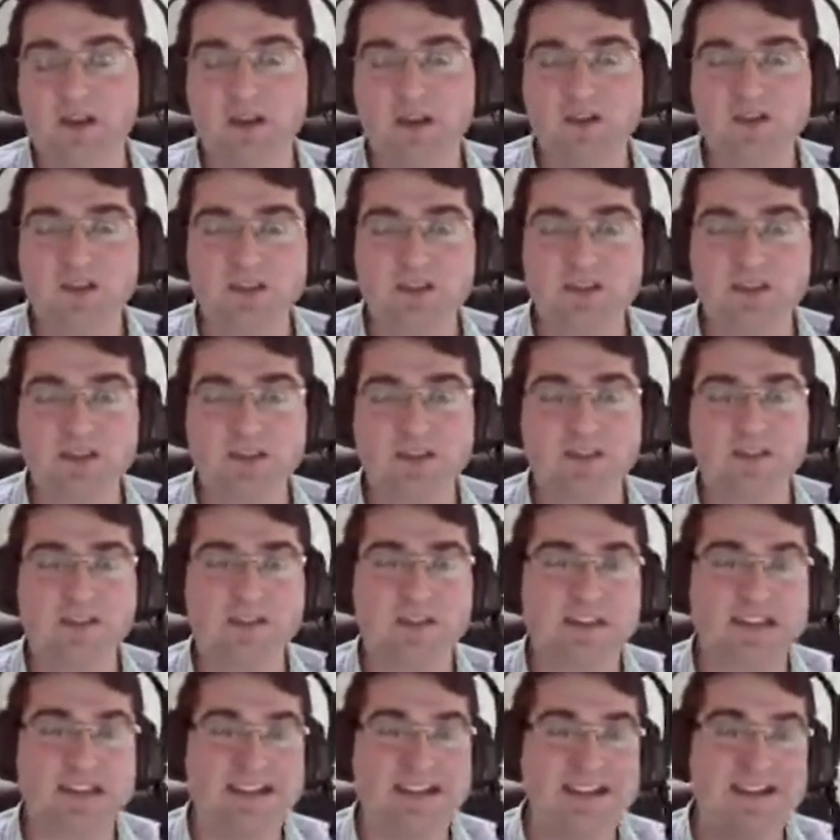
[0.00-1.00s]
So this is a
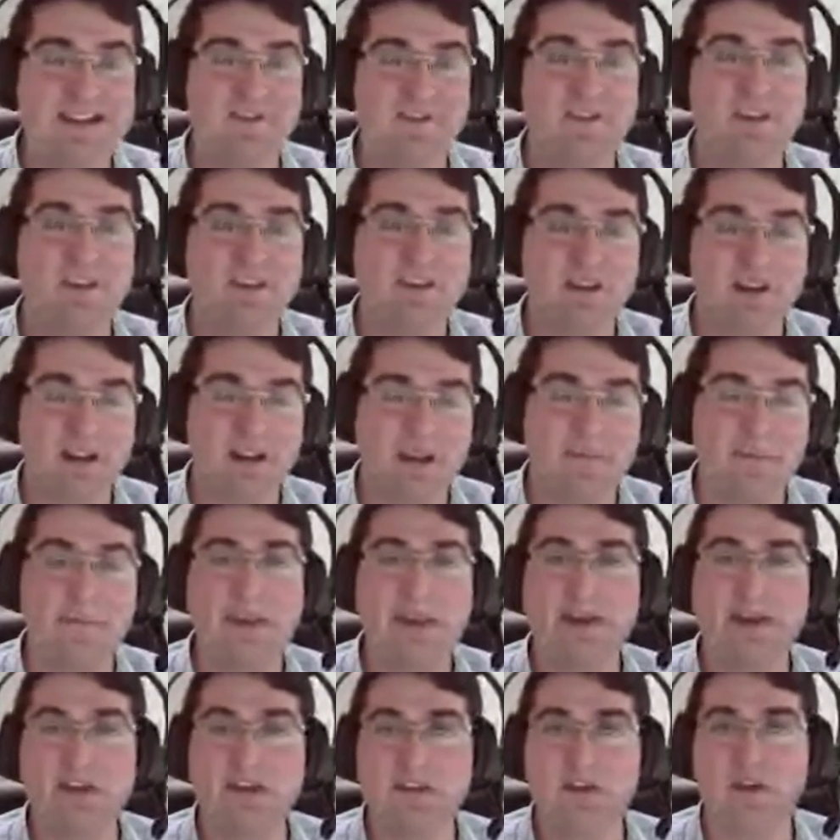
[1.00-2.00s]
significant
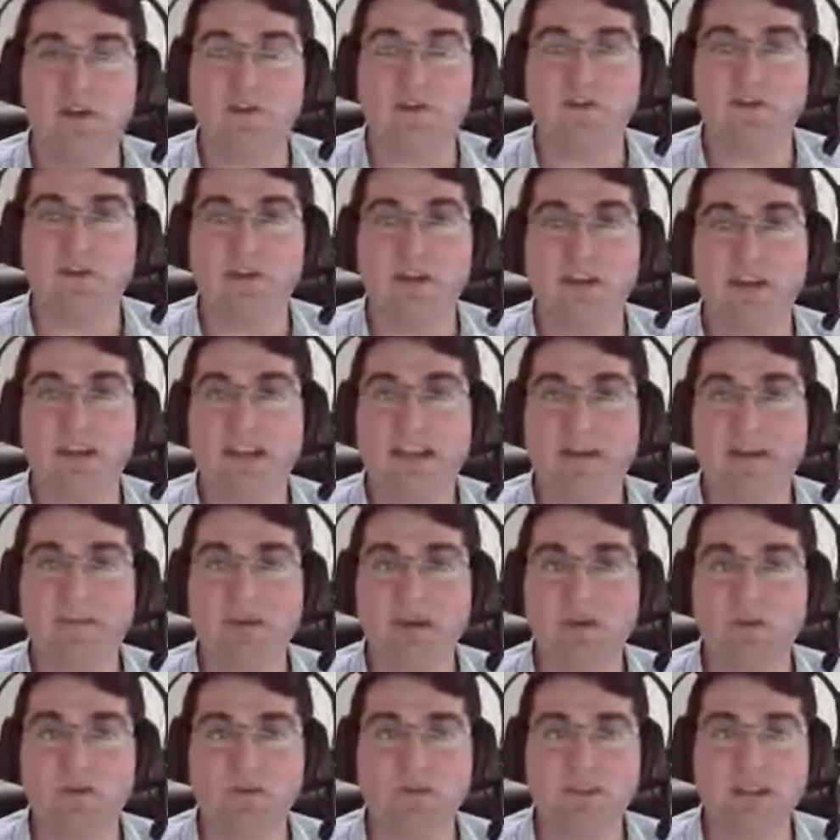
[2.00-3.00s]
amount of
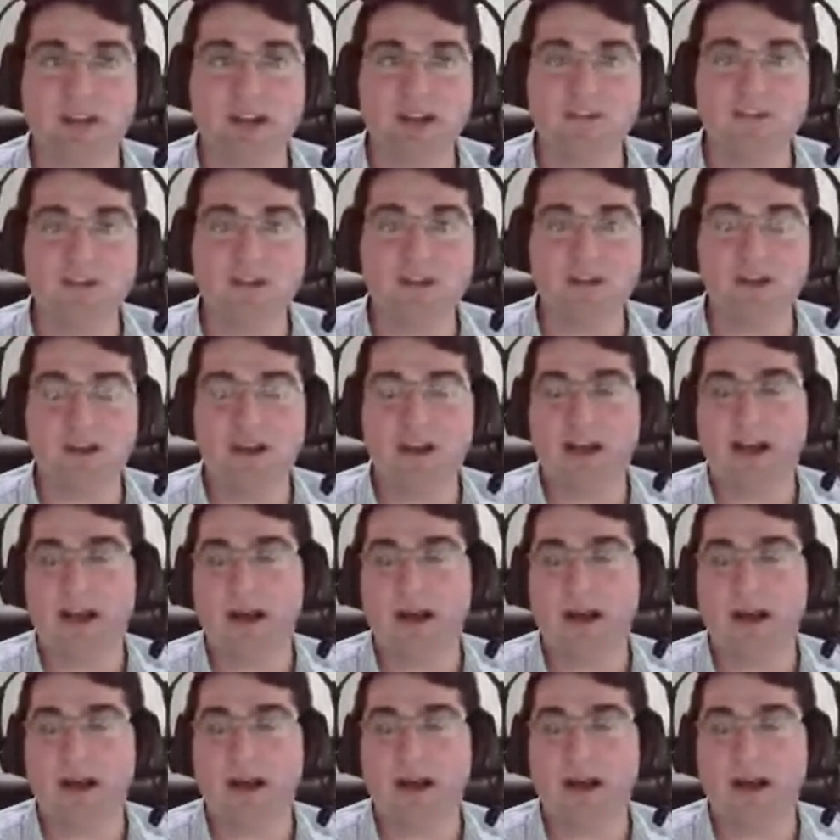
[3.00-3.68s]
chemical saving